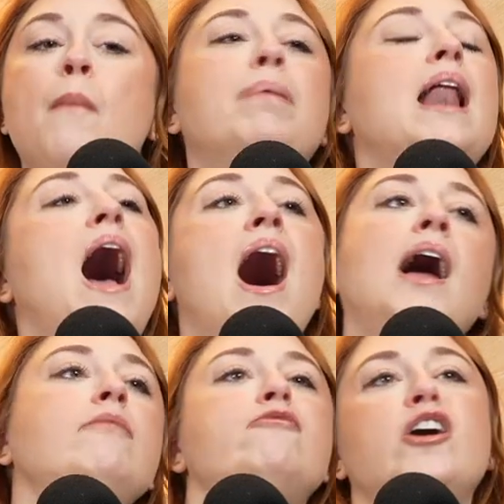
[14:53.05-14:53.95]
But
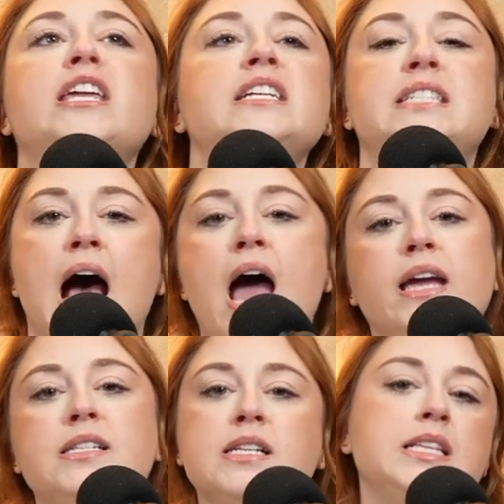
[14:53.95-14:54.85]
I'm fucking
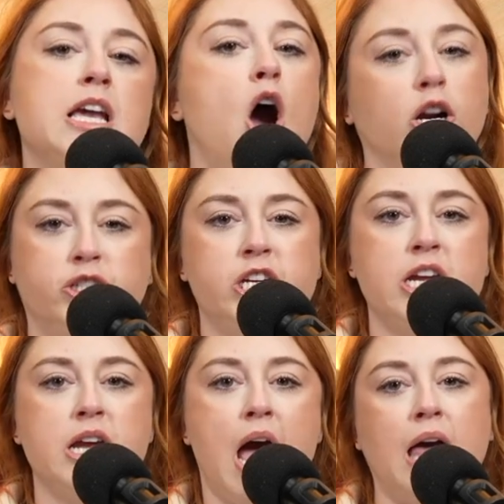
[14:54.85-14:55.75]
dying to see
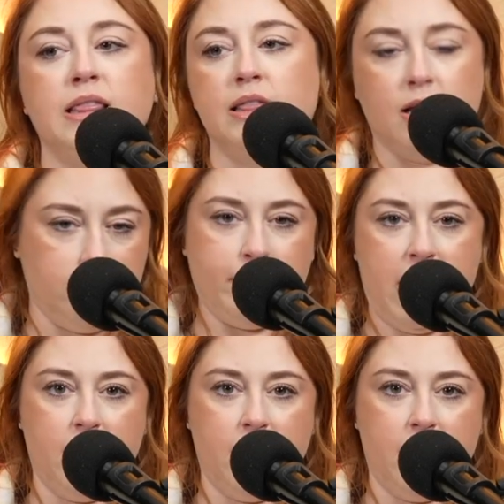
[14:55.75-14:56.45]
Archie and Lilibet.